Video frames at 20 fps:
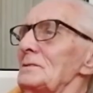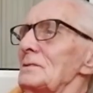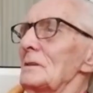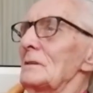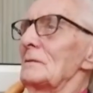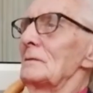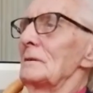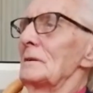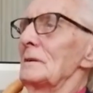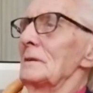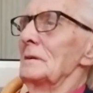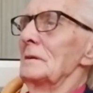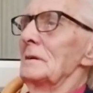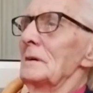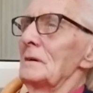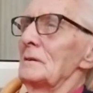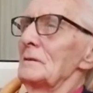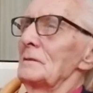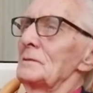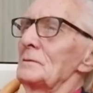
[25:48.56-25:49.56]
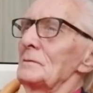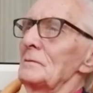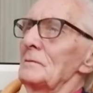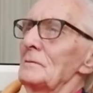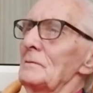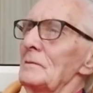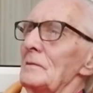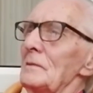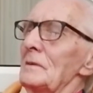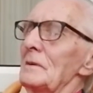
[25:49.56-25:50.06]
children.
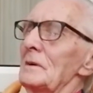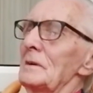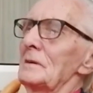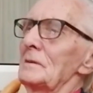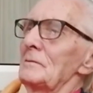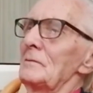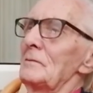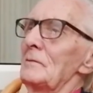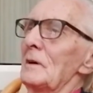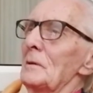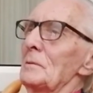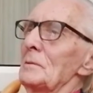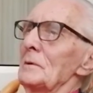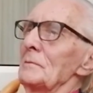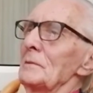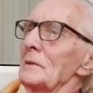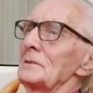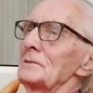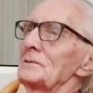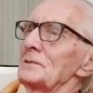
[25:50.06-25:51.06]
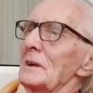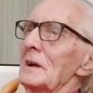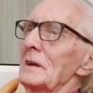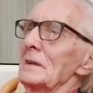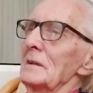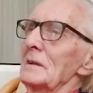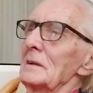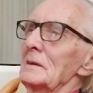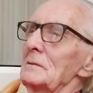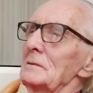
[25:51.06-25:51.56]
Robert, my
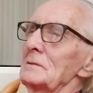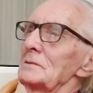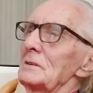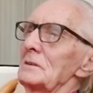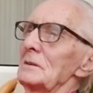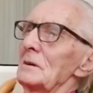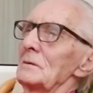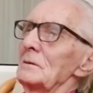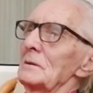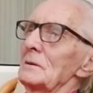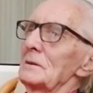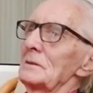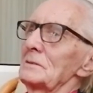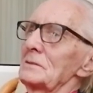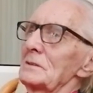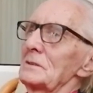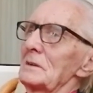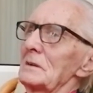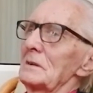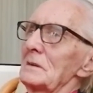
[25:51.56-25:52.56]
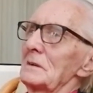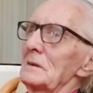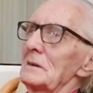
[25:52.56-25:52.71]
son, who's the oldest.